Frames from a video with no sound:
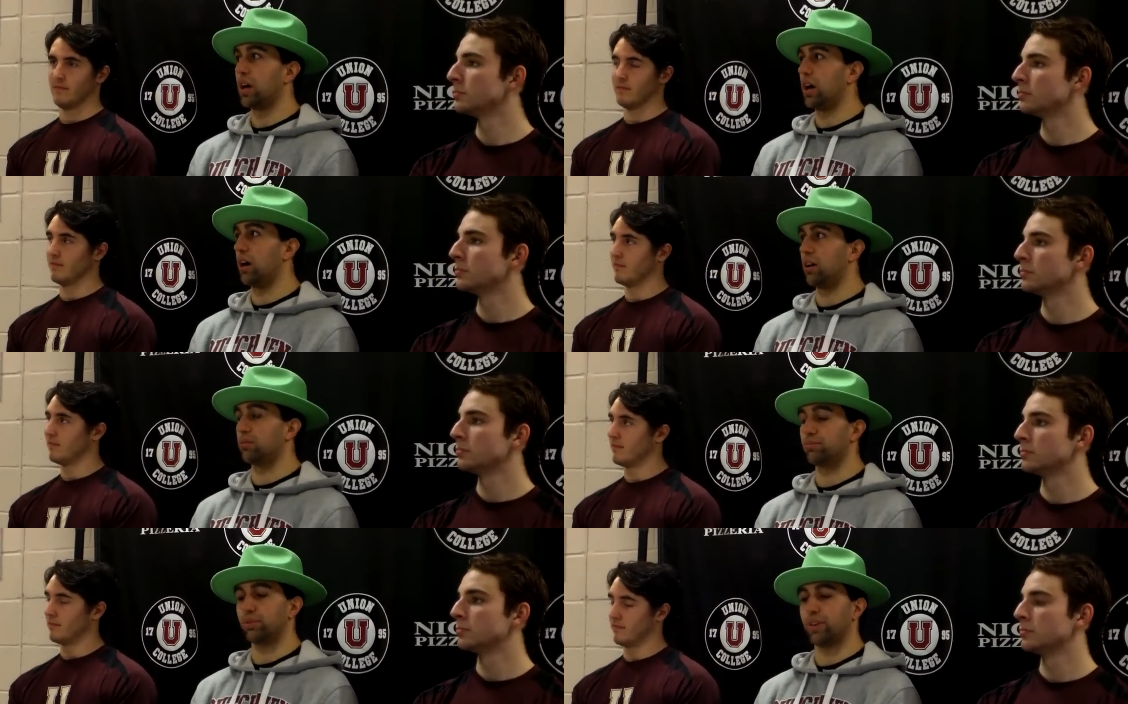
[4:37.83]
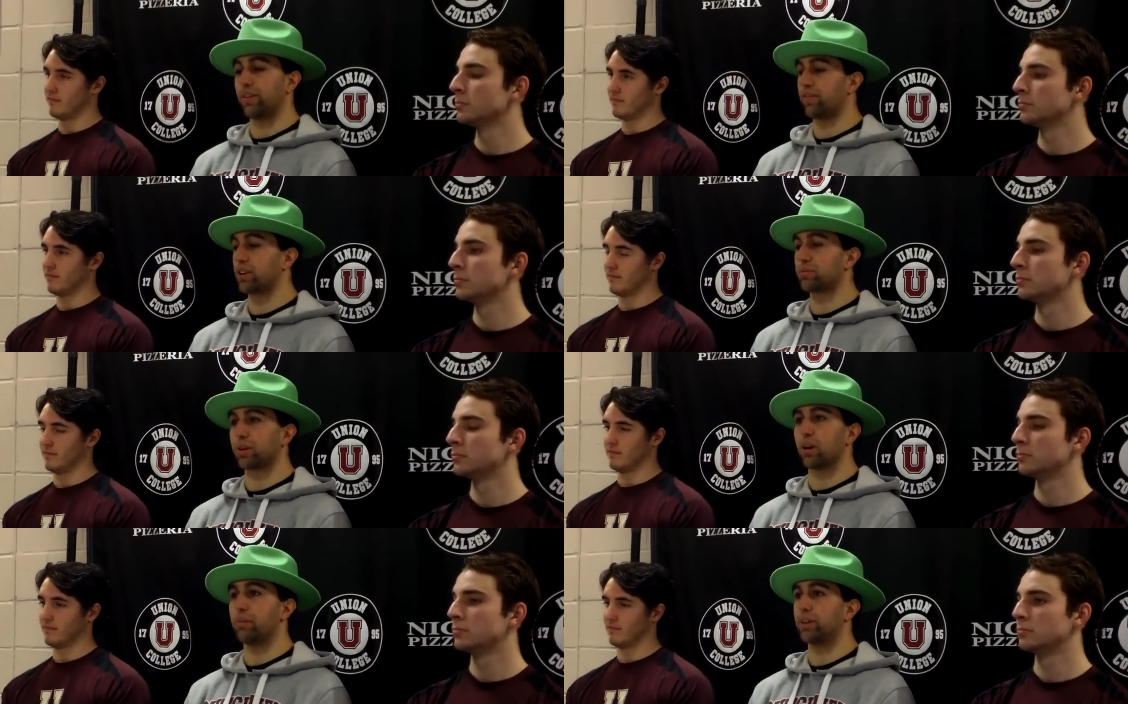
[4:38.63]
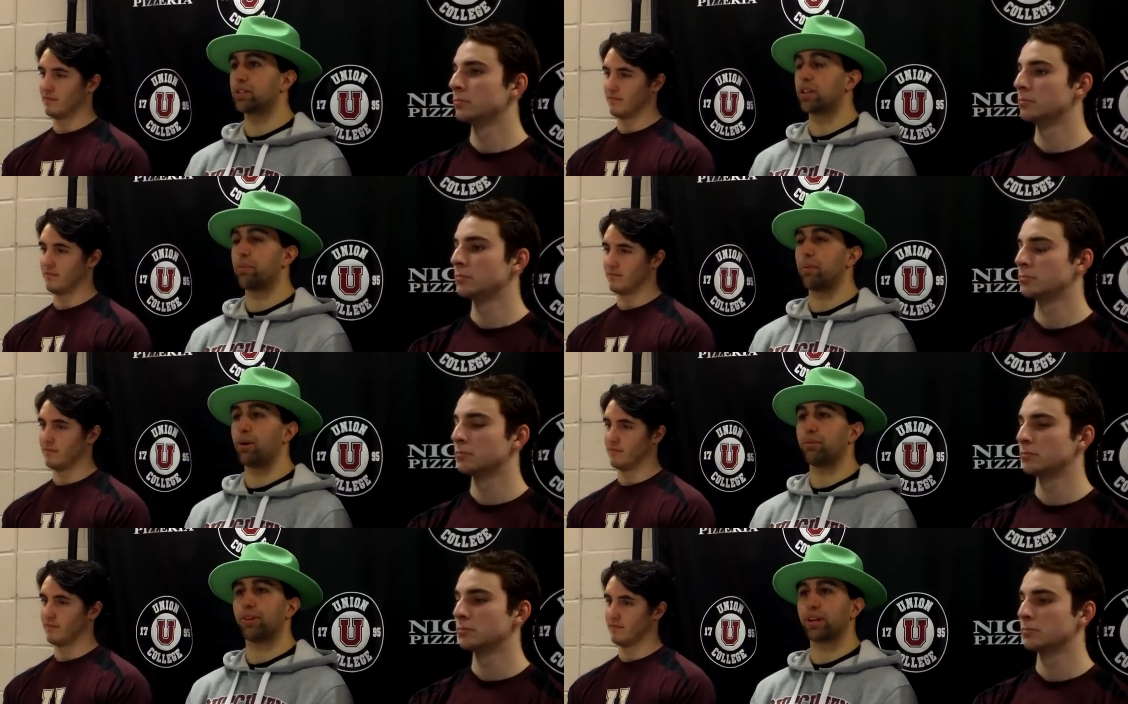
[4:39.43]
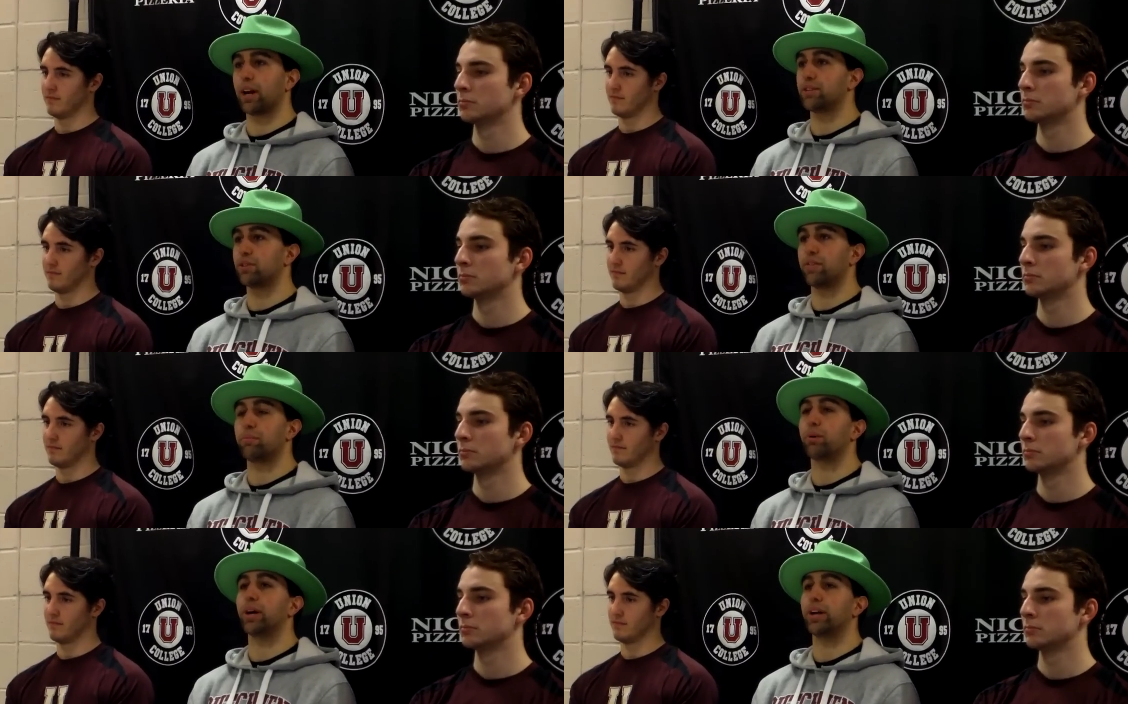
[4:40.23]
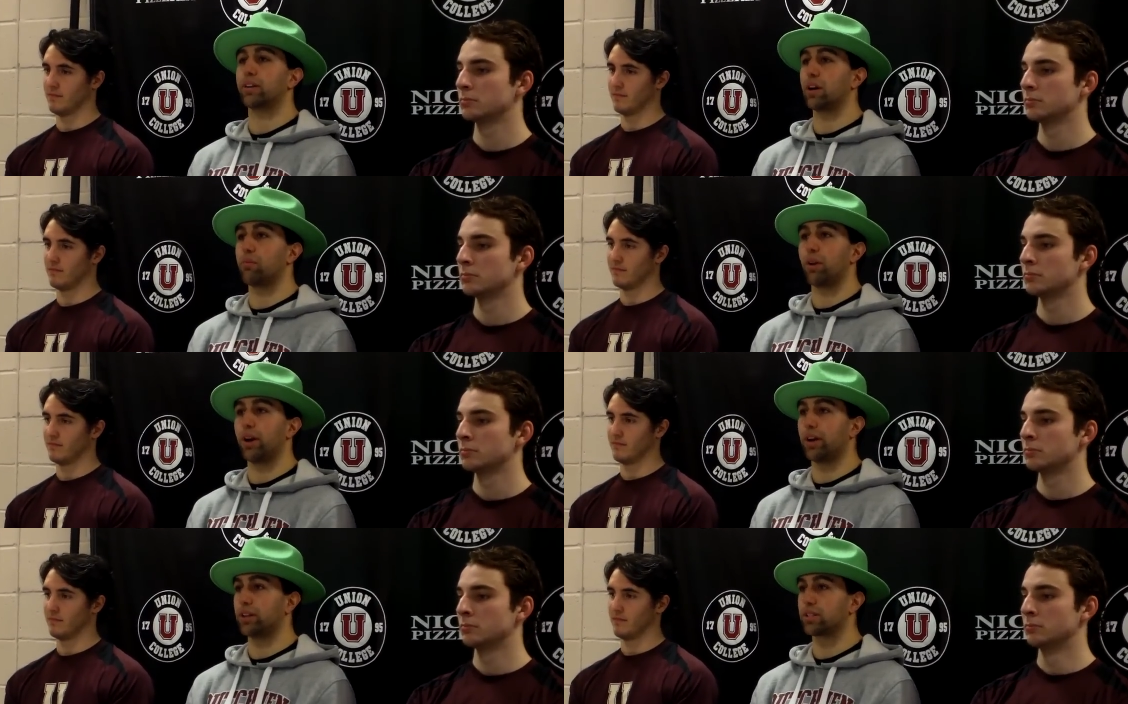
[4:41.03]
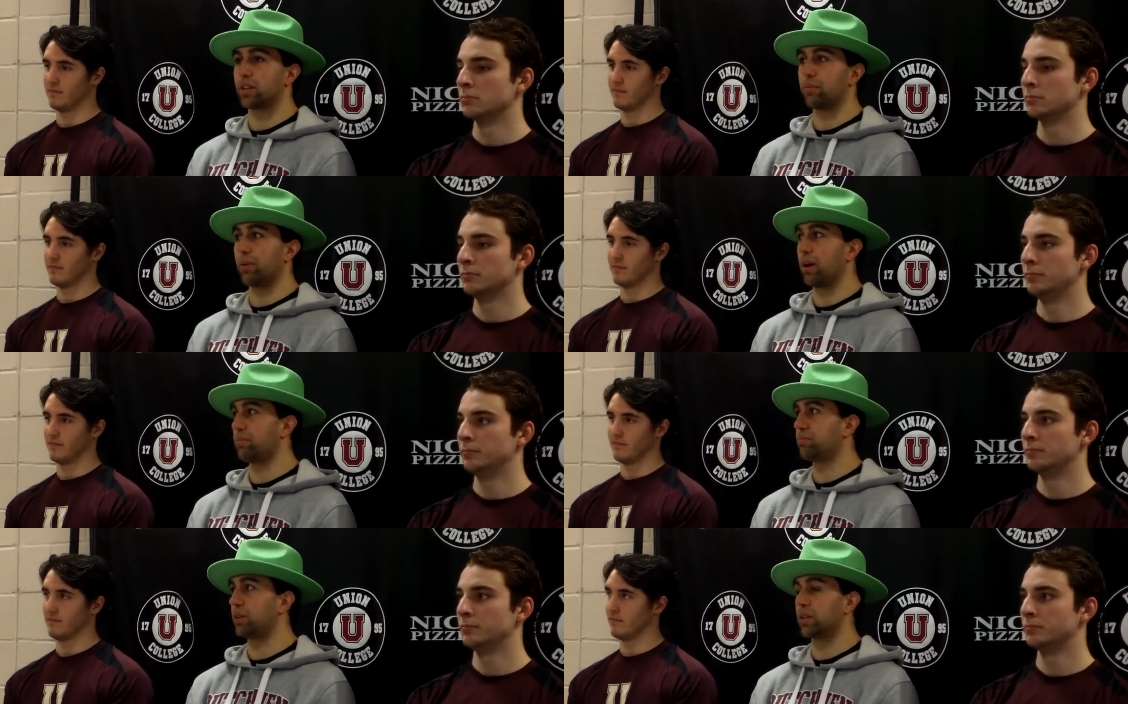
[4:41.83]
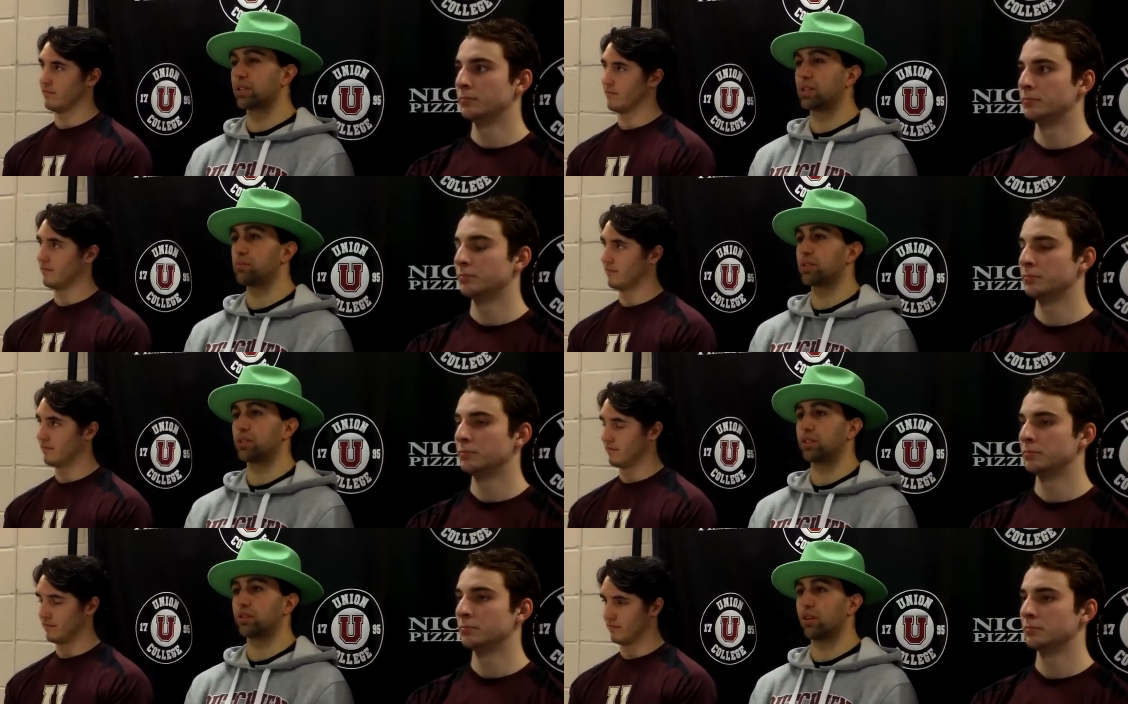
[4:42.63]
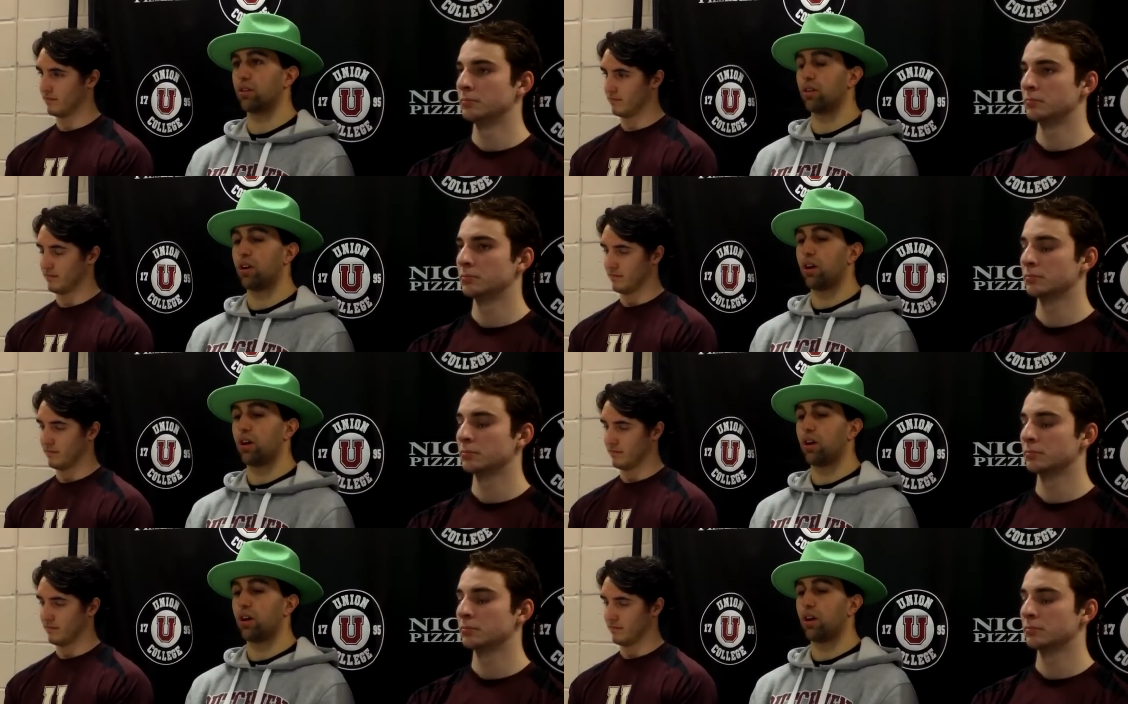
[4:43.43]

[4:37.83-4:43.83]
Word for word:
Speaker 1: Uh, we've had freshmen come in, step up. We've had guys who haven't played come right in and step up uh, seamlessly. So,